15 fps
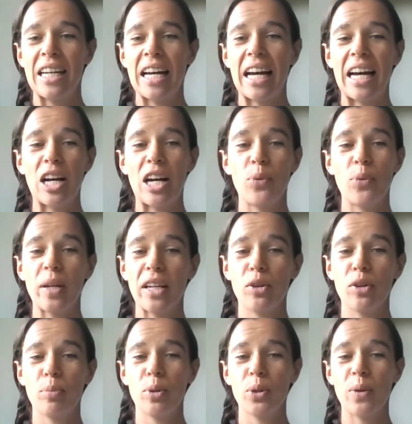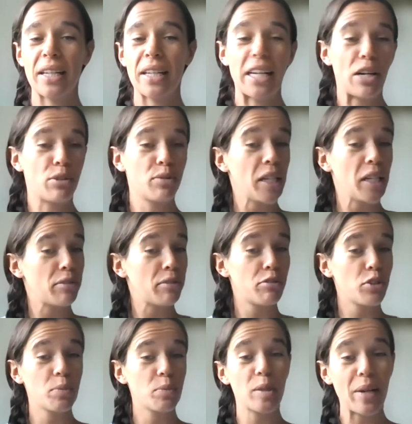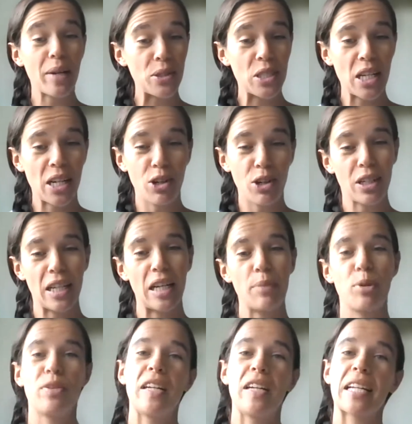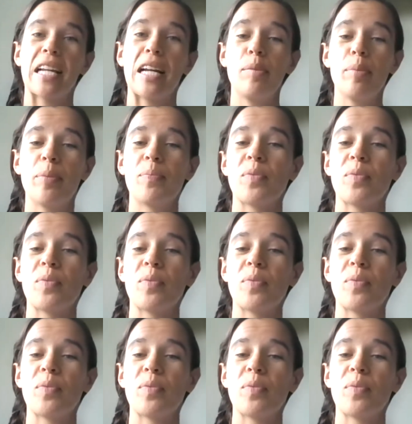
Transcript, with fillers: Uh, we hope you are now fully informed about our online Marine Club